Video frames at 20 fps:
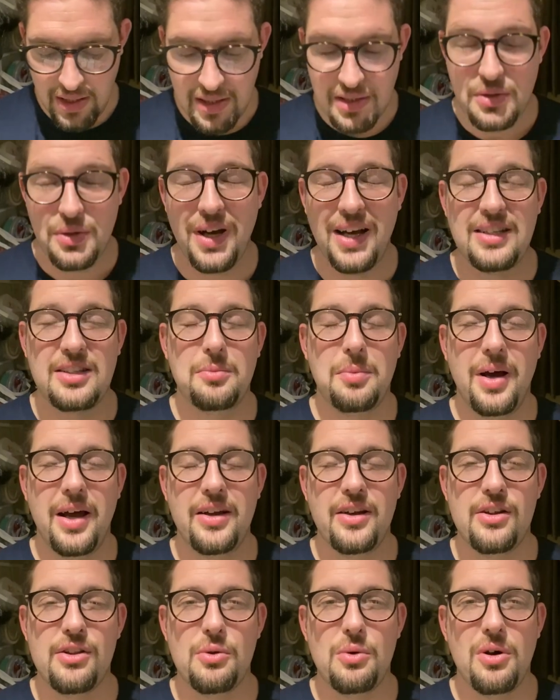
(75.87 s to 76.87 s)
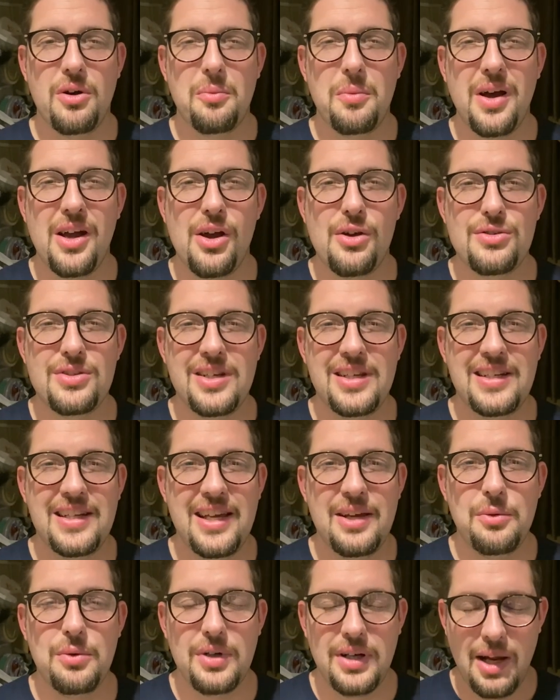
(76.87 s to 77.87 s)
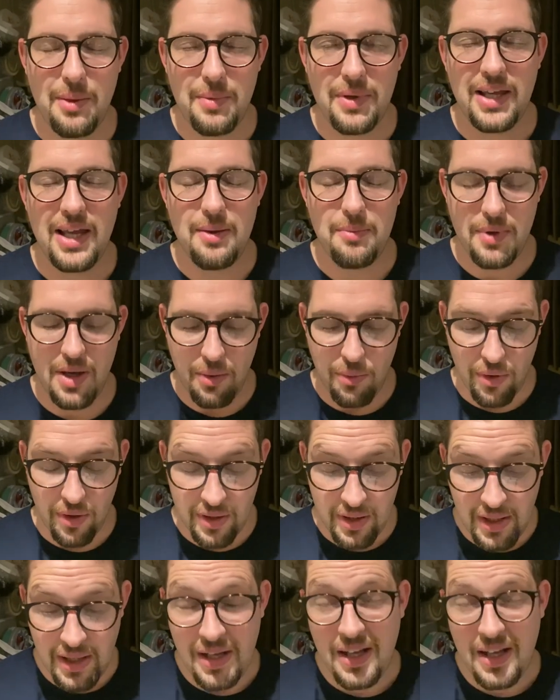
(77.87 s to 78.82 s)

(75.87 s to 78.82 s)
I had to buy another one. My OCD wouldn't let me keep that one.